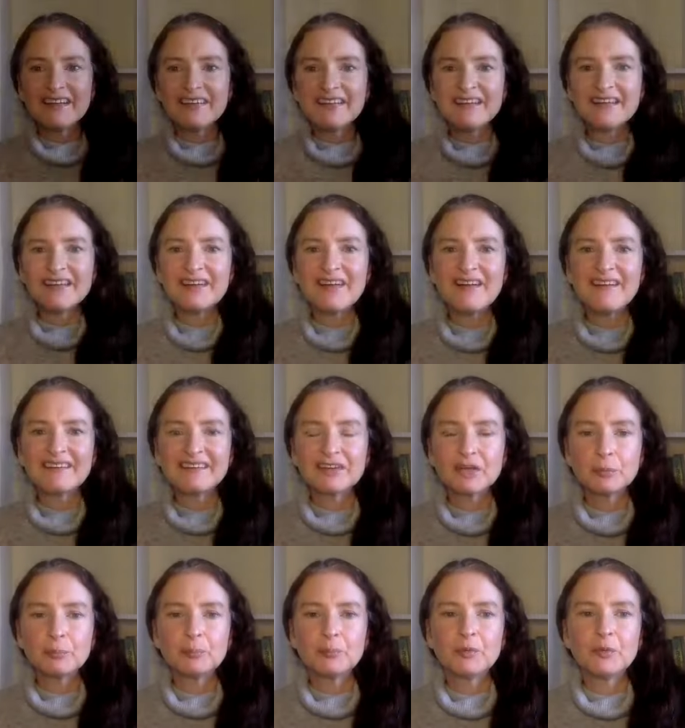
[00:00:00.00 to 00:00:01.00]
Hi there, hi,
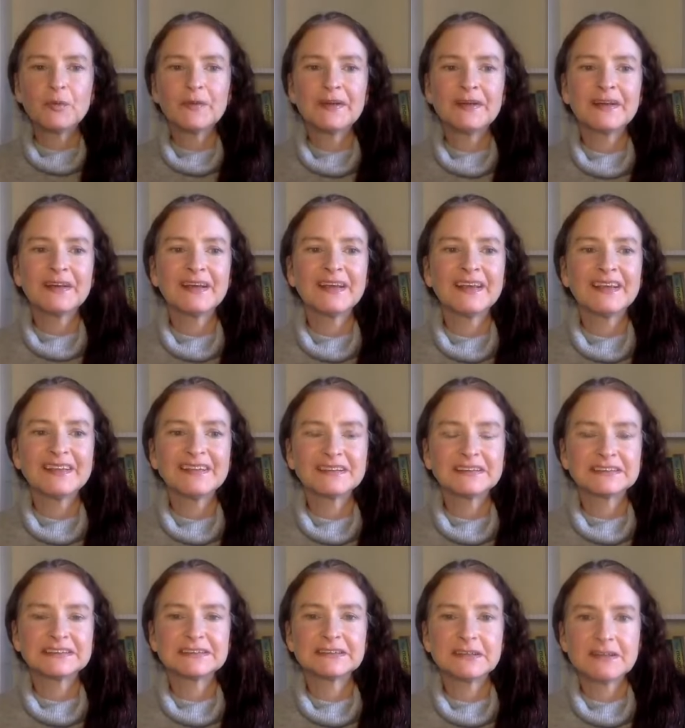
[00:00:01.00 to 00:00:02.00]
good morning.
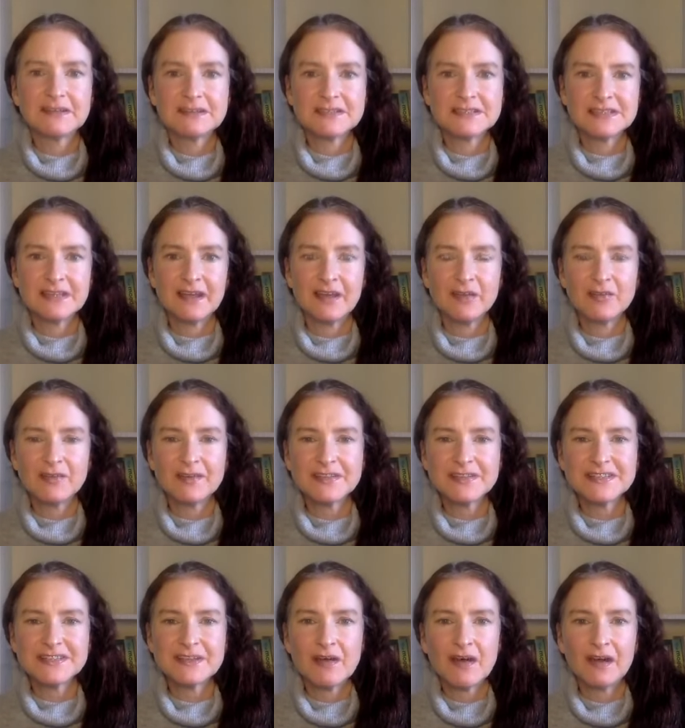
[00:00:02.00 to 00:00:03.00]
It's Liz
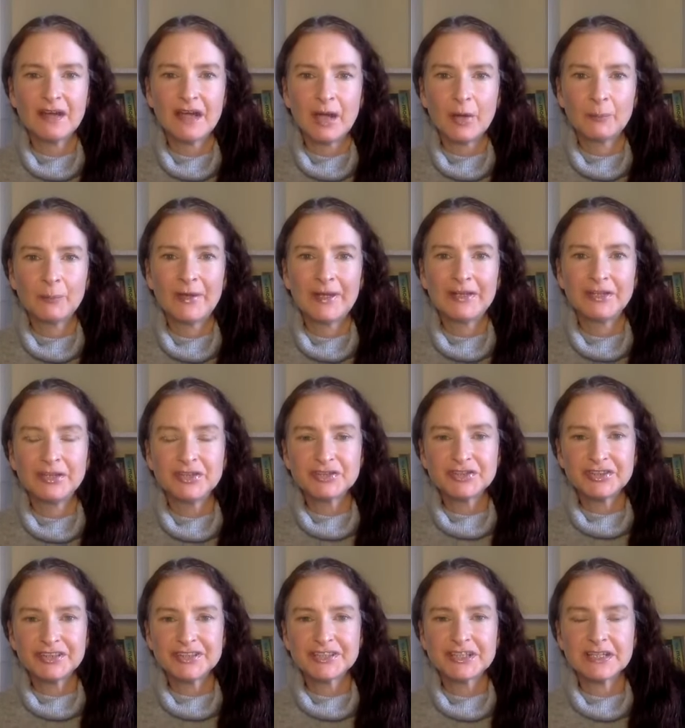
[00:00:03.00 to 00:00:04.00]
Davis. I am a
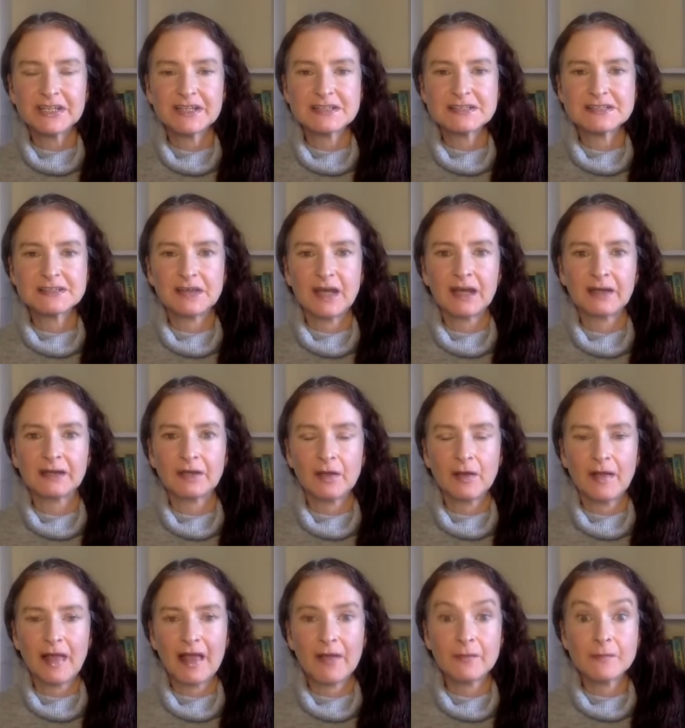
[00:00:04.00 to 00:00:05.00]
nutritionist and
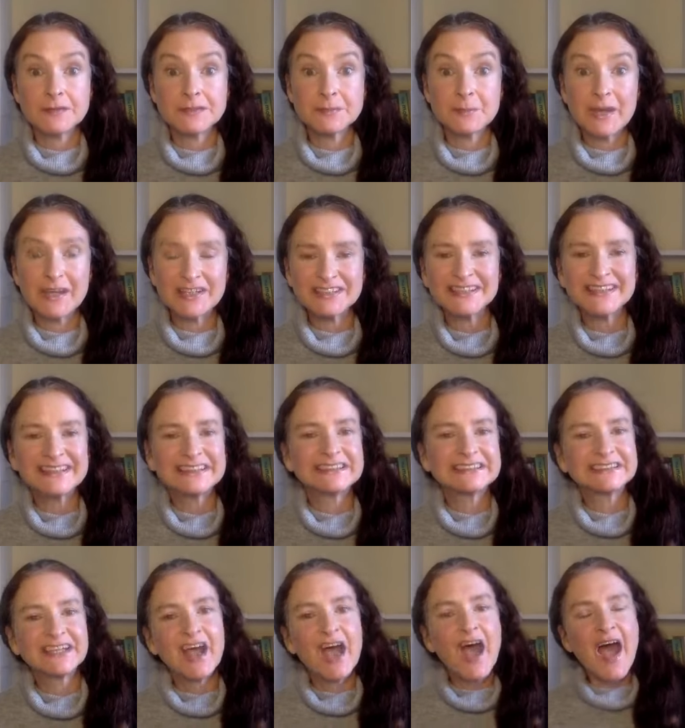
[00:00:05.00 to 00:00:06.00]
gut health
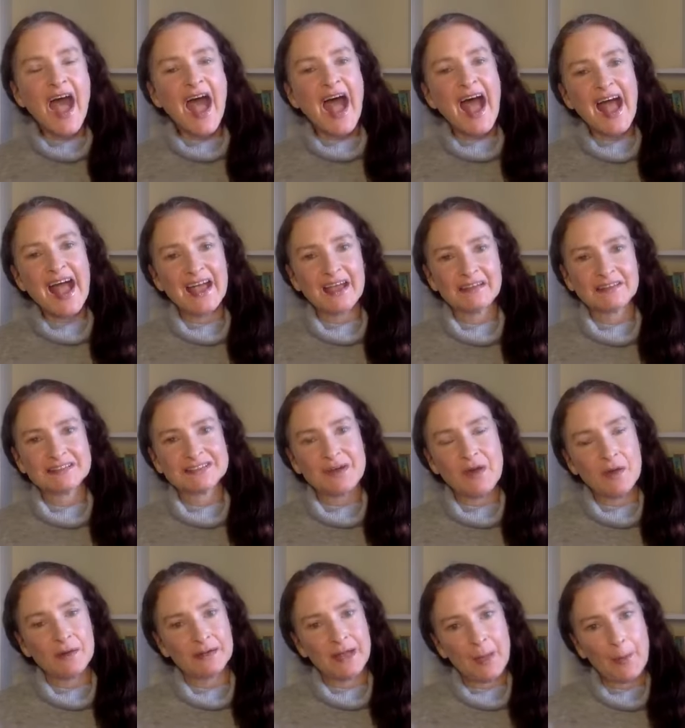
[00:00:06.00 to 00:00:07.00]
specialist, and
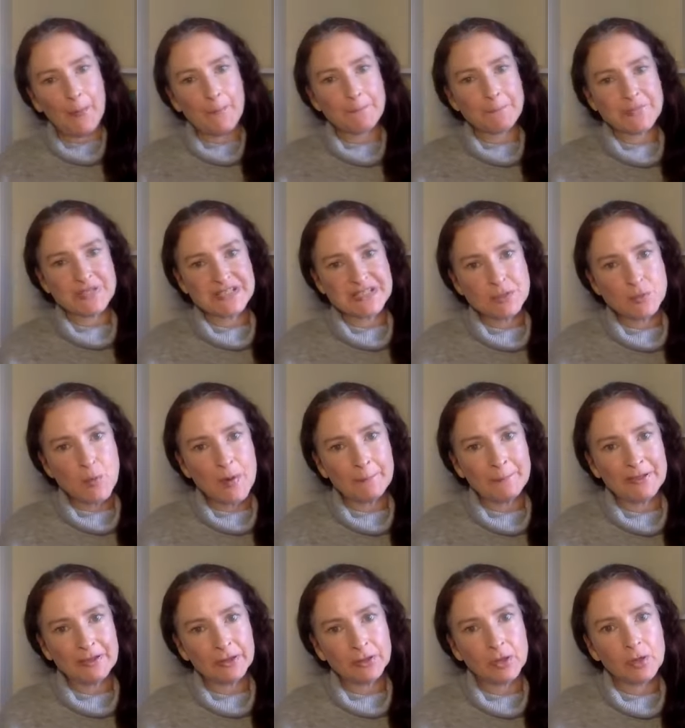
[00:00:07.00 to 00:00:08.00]
I help busy
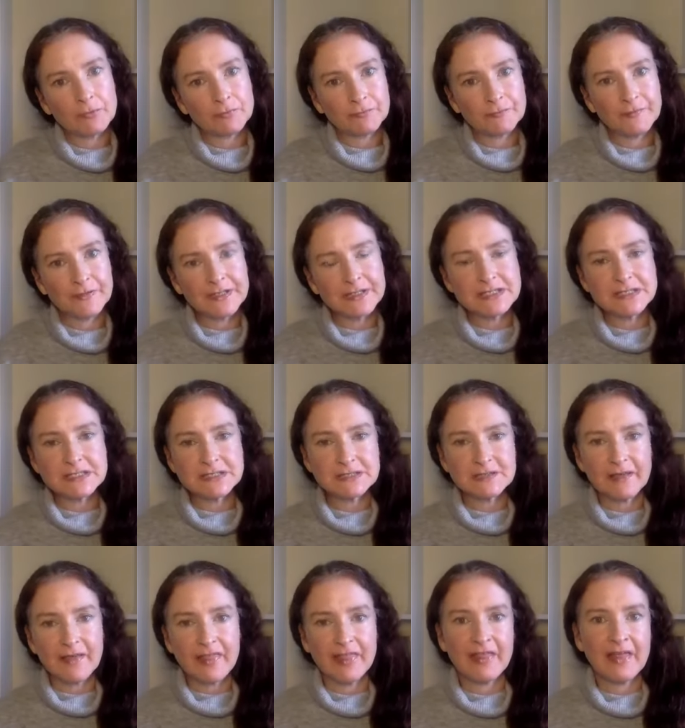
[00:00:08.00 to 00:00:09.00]
women
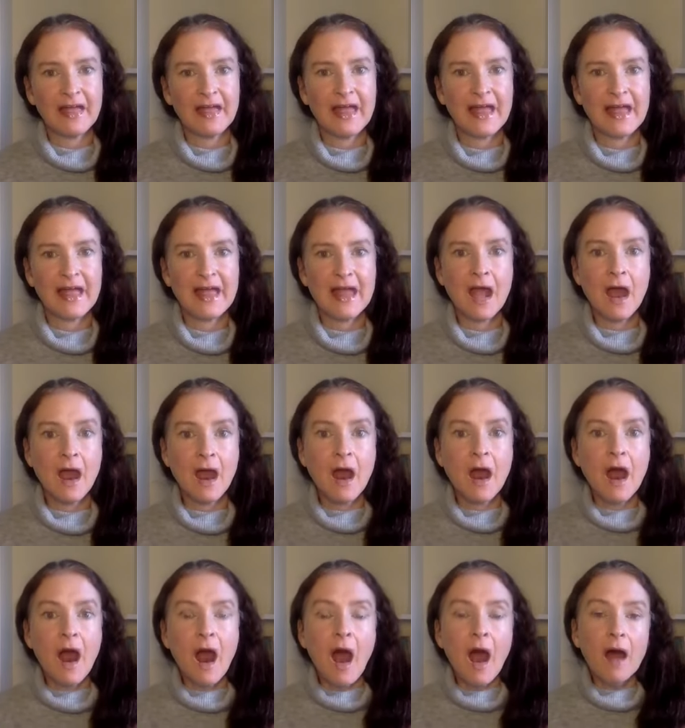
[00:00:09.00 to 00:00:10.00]
fix their
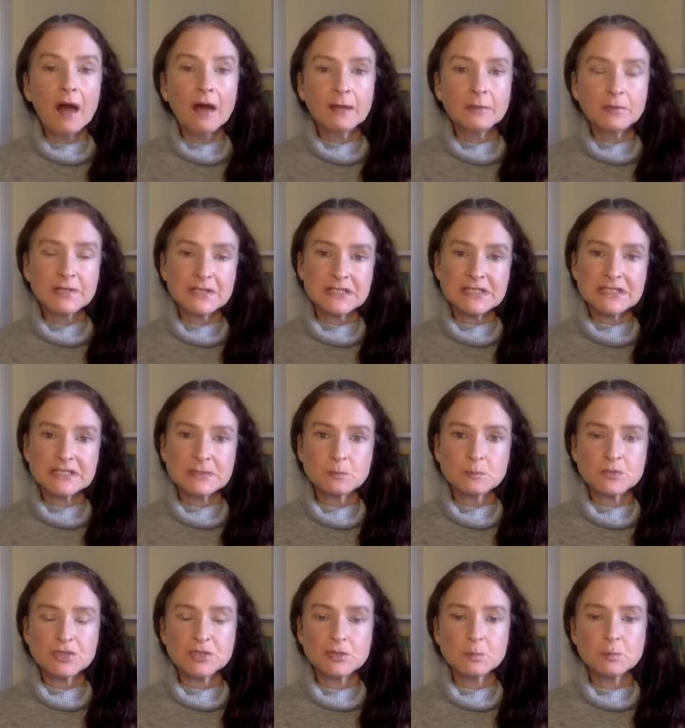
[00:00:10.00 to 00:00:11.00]
IBS
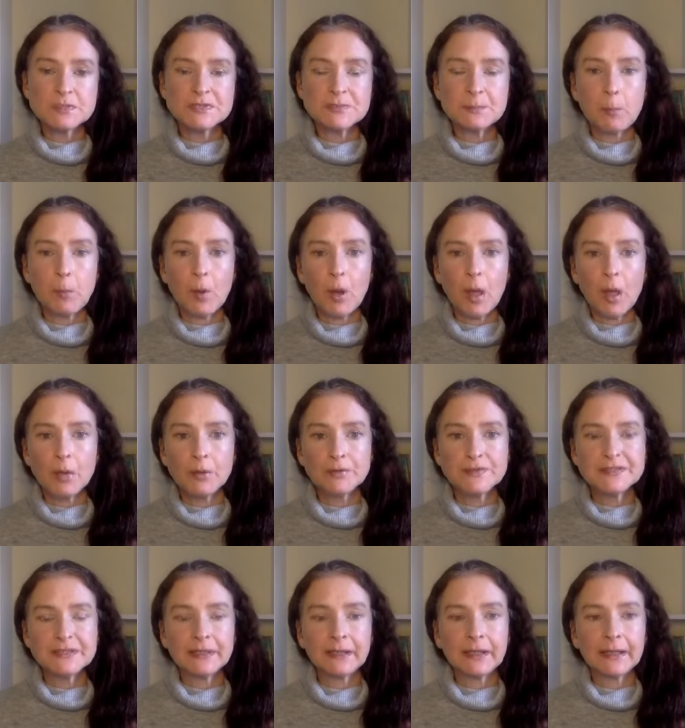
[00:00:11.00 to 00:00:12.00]
symptoms,
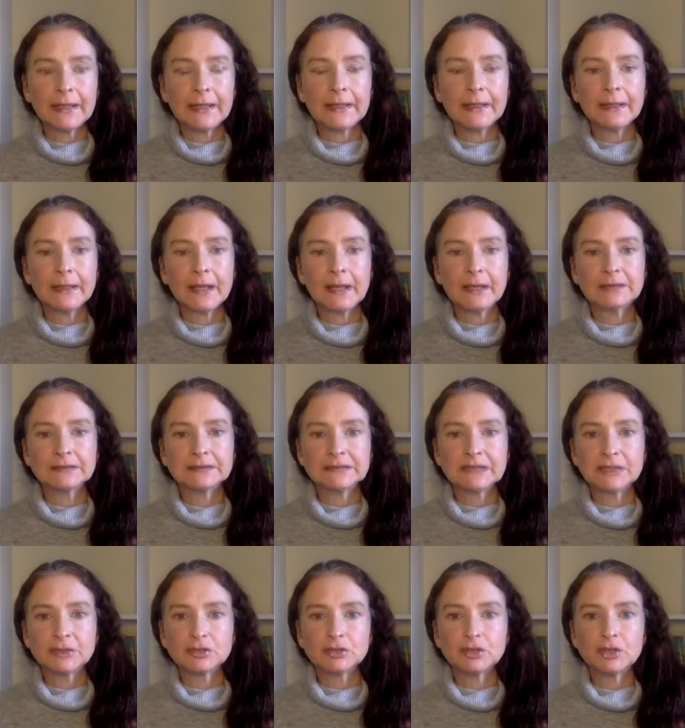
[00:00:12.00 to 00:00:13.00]
bloating,
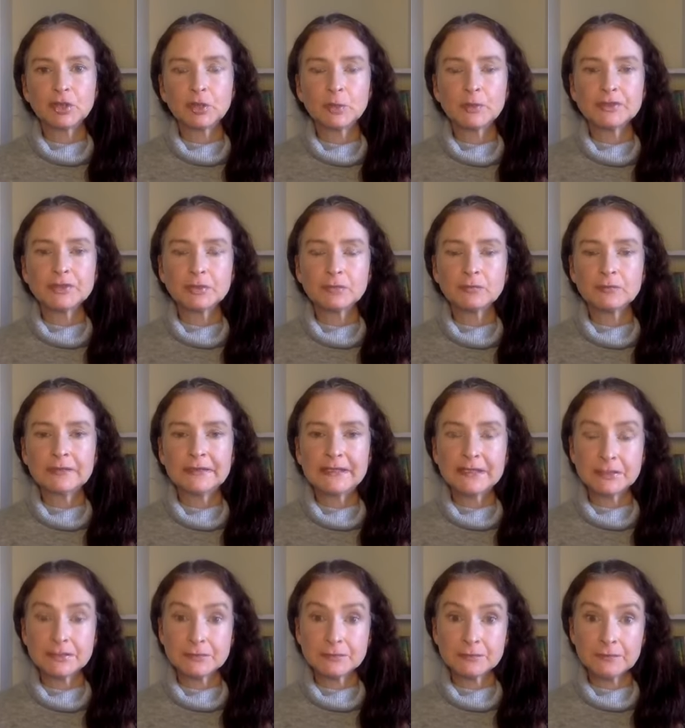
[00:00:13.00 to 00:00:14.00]
etc., which can
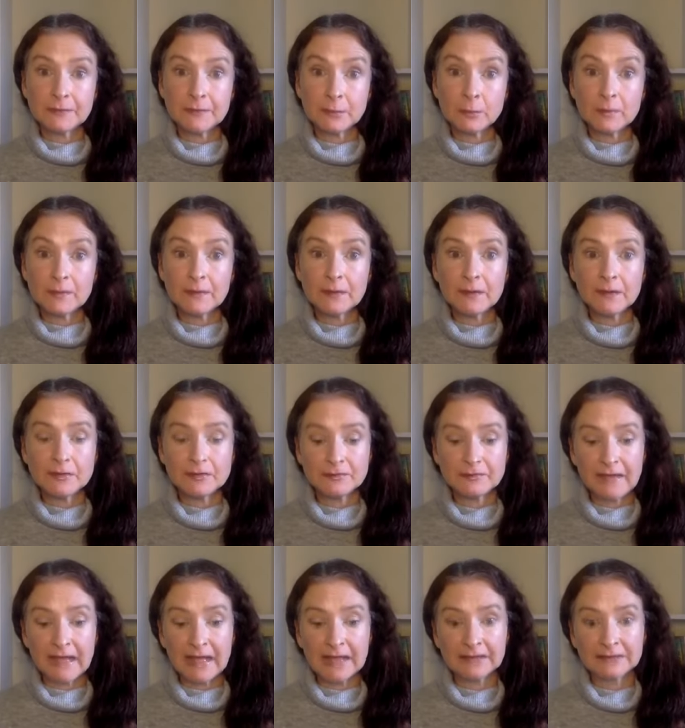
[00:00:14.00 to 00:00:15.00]
really interfere with
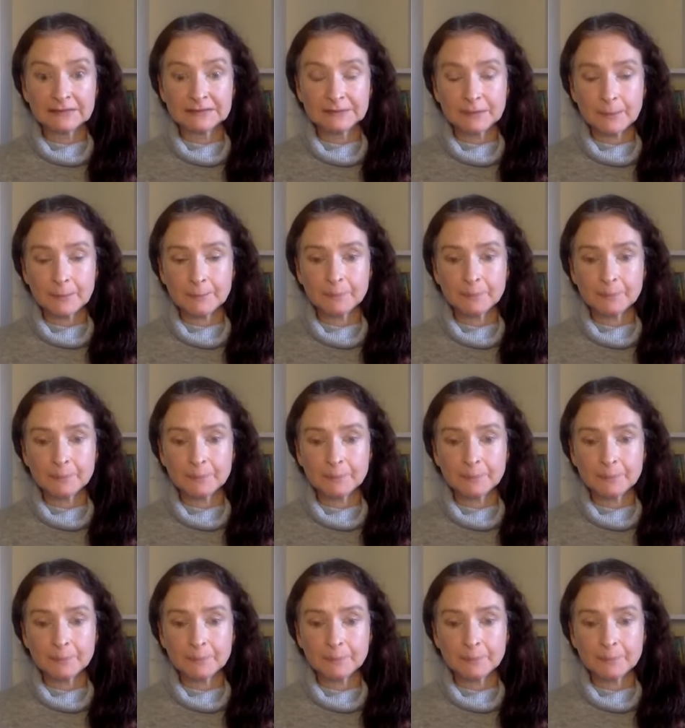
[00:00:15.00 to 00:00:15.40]
life and